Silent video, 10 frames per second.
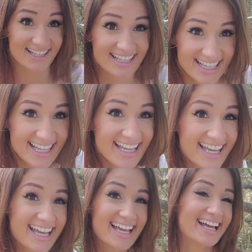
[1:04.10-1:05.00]

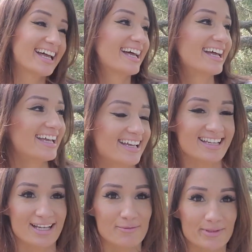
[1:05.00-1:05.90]

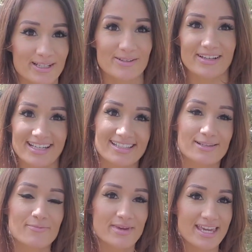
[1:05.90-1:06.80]
But anyway, it's a
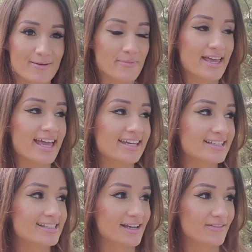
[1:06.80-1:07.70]
meme and
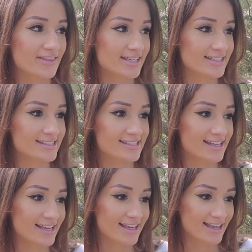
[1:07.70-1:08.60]
it's of this
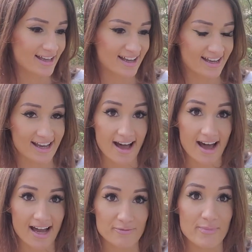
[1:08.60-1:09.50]

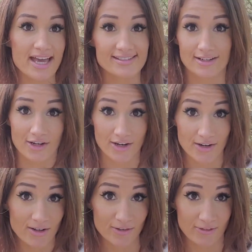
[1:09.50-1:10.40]
hot mess
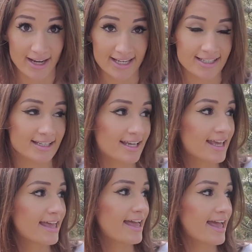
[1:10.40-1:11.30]
girl, right?
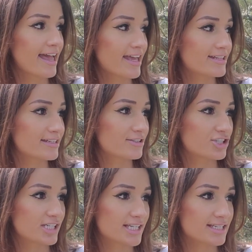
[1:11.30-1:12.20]
And
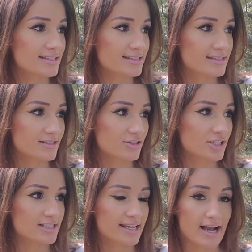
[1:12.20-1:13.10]
she's
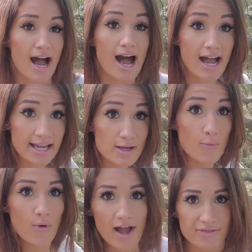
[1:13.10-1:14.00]
like, I
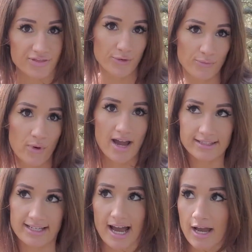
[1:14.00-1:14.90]
want the one.
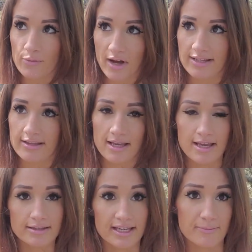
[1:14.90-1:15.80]
Like, I want
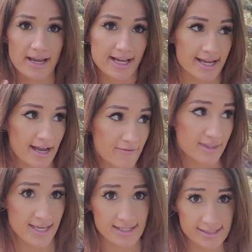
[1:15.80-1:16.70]
like my guy to have
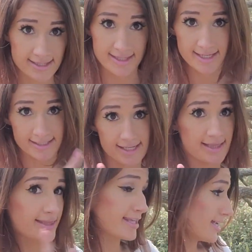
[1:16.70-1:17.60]
this, this,
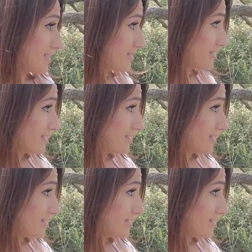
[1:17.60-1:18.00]
and this.